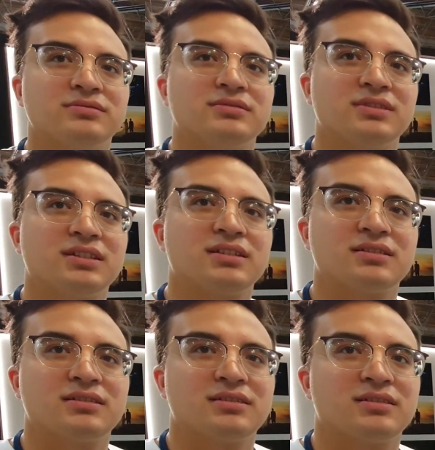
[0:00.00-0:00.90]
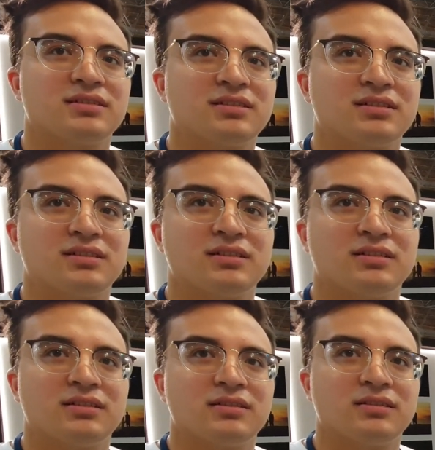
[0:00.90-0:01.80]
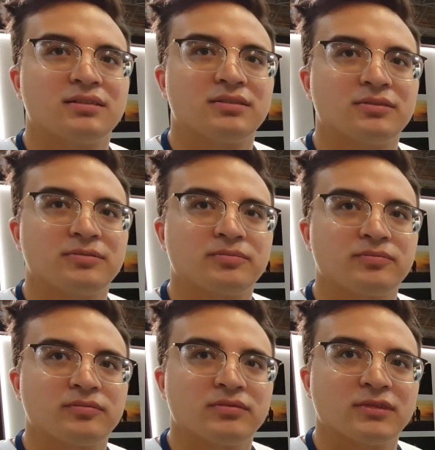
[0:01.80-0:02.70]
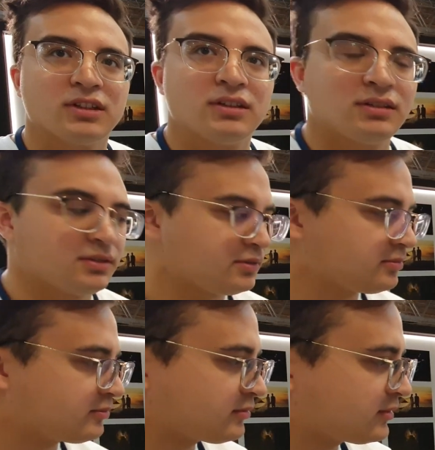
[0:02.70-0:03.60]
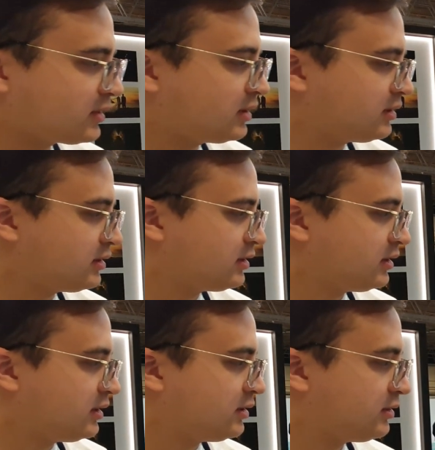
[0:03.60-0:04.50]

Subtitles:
So what would a small bottle of your Pyro 510 equate to in regular